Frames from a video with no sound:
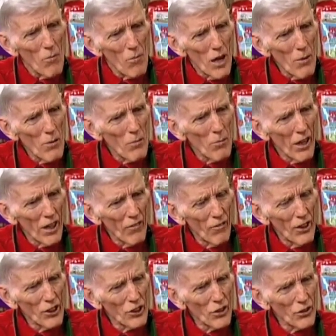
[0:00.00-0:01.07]
may be
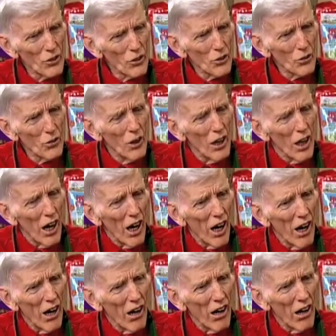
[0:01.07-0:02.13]
beneficial to
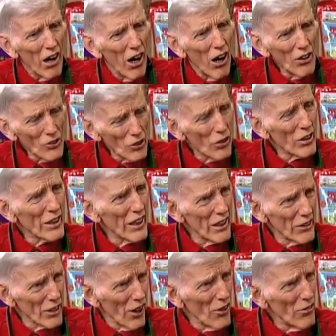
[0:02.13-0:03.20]
uh, also
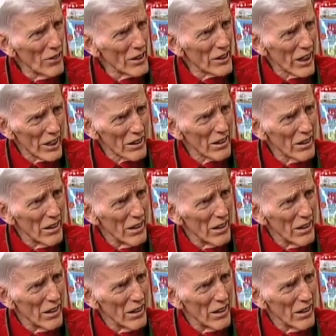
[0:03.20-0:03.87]
killing other insects.